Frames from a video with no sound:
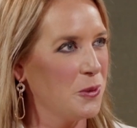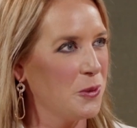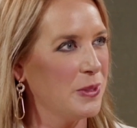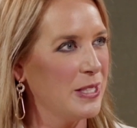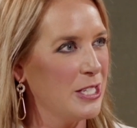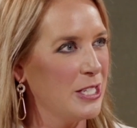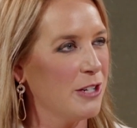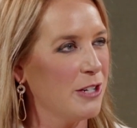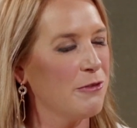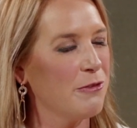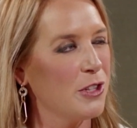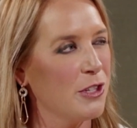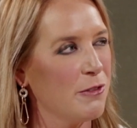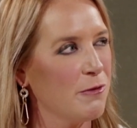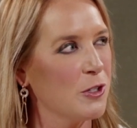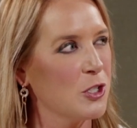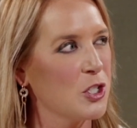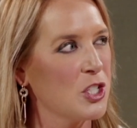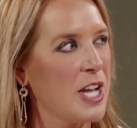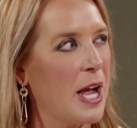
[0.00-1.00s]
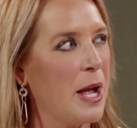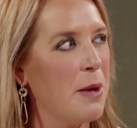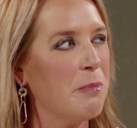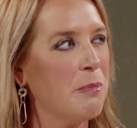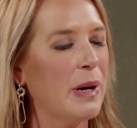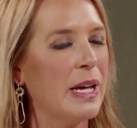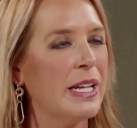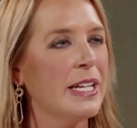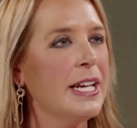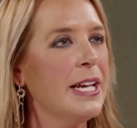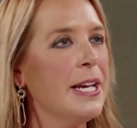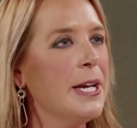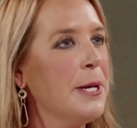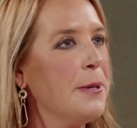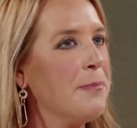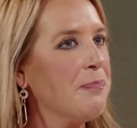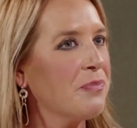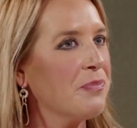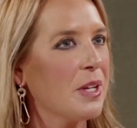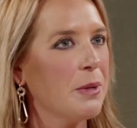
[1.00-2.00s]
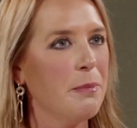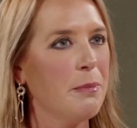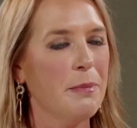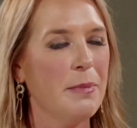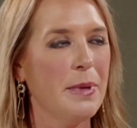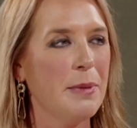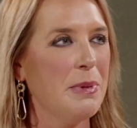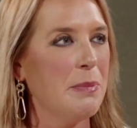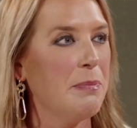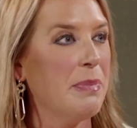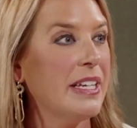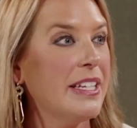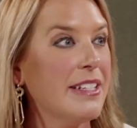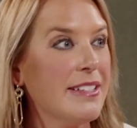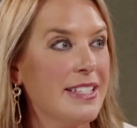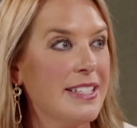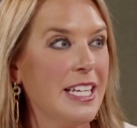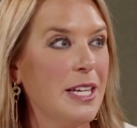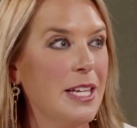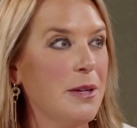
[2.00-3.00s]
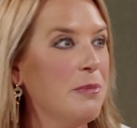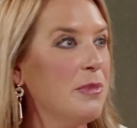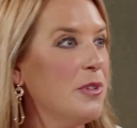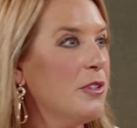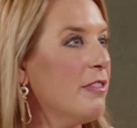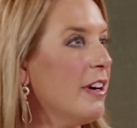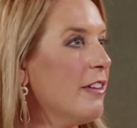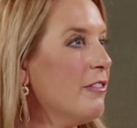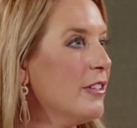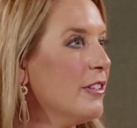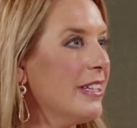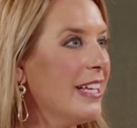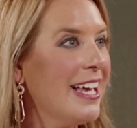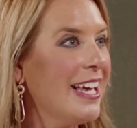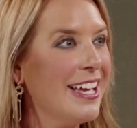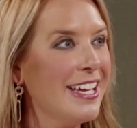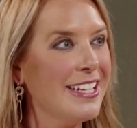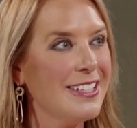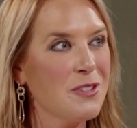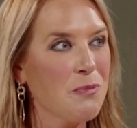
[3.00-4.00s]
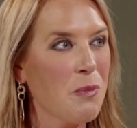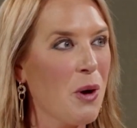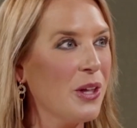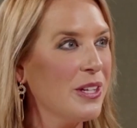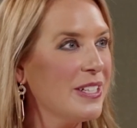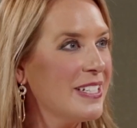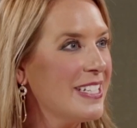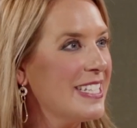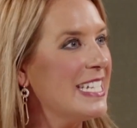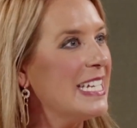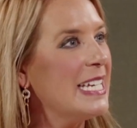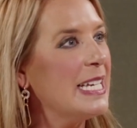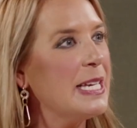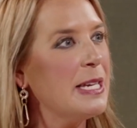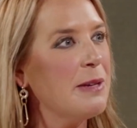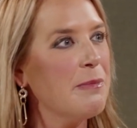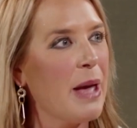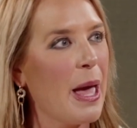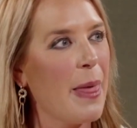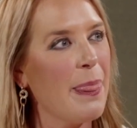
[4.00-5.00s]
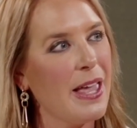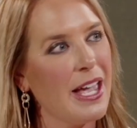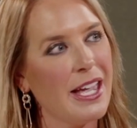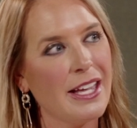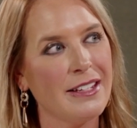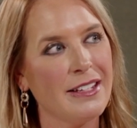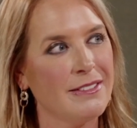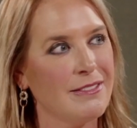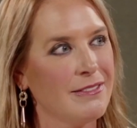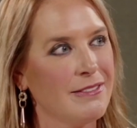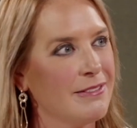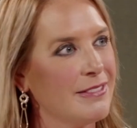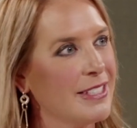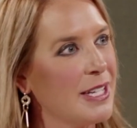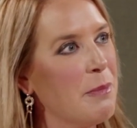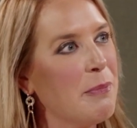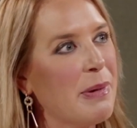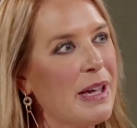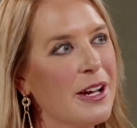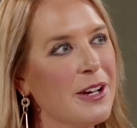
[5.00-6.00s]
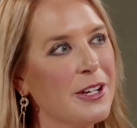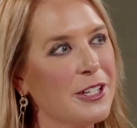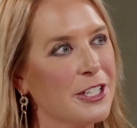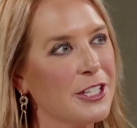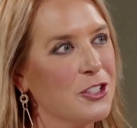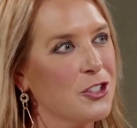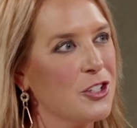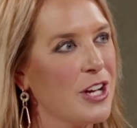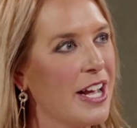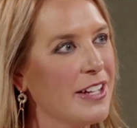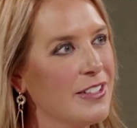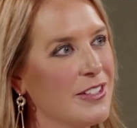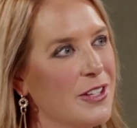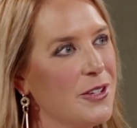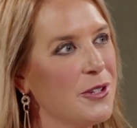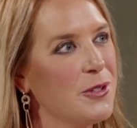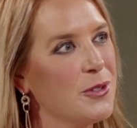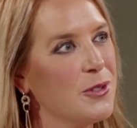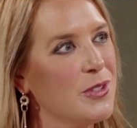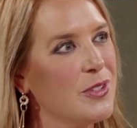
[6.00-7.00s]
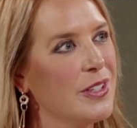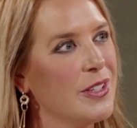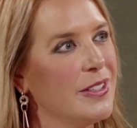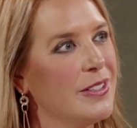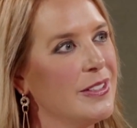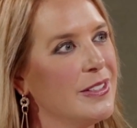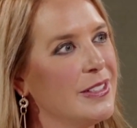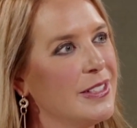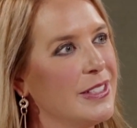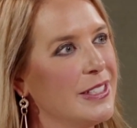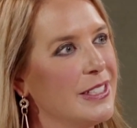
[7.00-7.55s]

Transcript: to leader for the first time, but maybe biggest team you've ever led, smallest team, and then compare and contrast those.